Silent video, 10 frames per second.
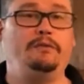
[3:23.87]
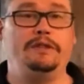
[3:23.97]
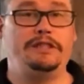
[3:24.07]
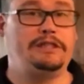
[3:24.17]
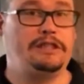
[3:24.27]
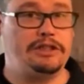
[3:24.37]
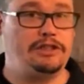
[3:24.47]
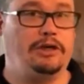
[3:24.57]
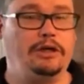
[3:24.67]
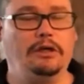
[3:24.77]
which is to
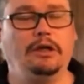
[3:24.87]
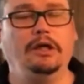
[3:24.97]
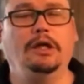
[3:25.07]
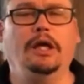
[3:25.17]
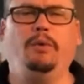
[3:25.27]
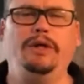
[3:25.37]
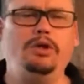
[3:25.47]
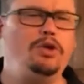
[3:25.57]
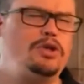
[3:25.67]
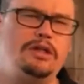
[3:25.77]
stir. We
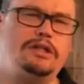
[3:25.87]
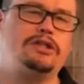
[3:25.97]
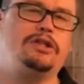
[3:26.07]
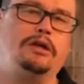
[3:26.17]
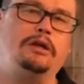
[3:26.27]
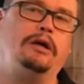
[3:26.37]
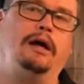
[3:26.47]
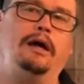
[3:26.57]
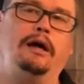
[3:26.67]
usually stir